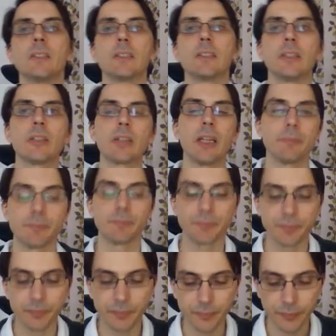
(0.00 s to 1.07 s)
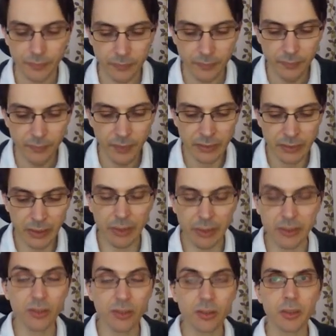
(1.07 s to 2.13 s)
Okay, now
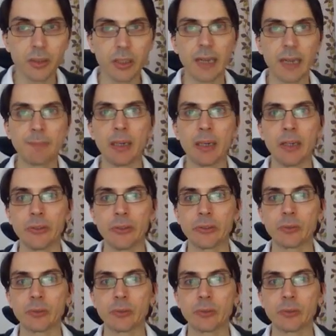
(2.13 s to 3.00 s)
let's talk about,